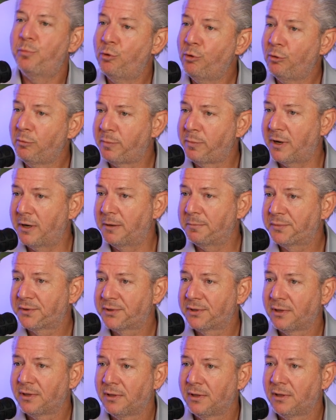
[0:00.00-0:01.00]
Pool
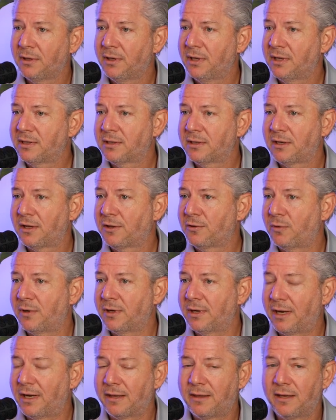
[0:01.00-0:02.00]
pumps is another one.